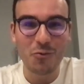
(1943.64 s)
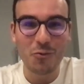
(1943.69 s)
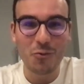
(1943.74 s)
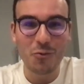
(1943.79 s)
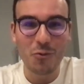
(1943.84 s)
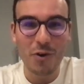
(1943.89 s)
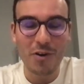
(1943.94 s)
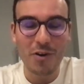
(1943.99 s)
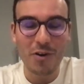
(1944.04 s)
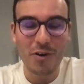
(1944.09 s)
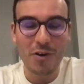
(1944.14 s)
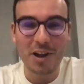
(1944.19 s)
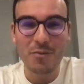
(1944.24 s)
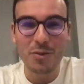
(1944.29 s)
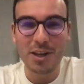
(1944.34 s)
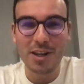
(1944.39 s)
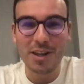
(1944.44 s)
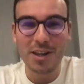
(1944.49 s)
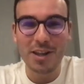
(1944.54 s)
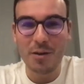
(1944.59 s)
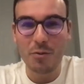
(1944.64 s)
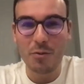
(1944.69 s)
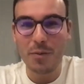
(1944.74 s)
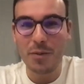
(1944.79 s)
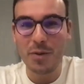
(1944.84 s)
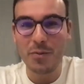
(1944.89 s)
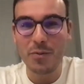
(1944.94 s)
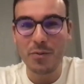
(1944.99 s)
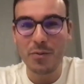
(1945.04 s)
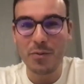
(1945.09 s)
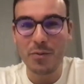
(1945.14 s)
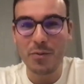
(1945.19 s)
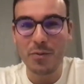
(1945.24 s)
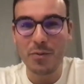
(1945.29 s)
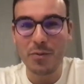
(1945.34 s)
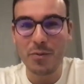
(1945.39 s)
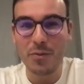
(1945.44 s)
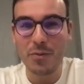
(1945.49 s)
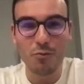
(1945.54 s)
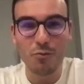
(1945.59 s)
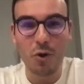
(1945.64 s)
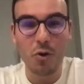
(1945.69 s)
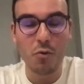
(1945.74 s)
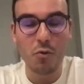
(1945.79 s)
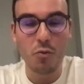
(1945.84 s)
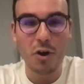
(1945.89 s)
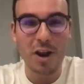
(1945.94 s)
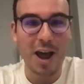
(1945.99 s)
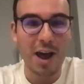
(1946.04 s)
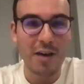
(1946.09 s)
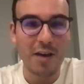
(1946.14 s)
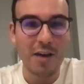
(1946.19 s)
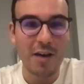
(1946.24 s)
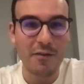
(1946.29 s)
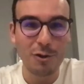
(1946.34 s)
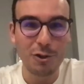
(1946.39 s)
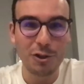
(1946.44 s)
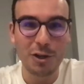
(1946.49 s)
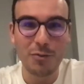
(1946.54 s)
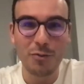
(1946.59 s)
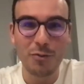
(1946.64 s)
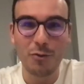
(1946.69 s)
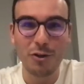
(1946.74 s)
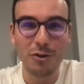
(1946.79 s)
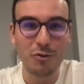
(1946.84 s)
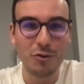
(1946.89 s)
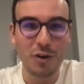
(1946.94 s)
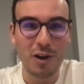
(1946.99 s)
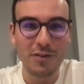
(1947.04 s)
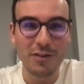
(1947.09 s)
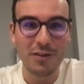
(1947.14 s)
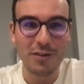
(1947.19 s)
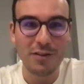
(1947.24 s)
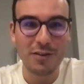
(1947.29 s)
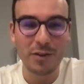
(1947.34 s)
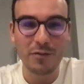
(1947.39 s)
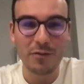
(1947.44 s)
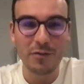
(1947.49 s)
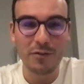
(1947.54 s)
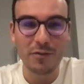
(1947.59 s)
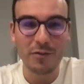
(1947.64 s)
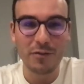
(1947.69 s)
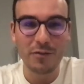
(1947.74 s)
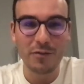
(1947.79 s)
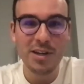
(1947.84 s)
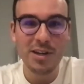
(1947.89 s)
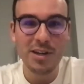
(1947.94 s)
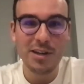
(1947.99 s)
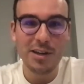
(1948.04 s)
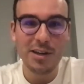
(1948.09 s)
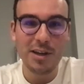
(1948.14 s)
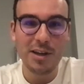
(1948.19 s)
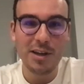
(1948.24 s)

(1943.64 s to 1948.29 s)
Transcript: We're a company where people who want to have ownership, want to drive something forward,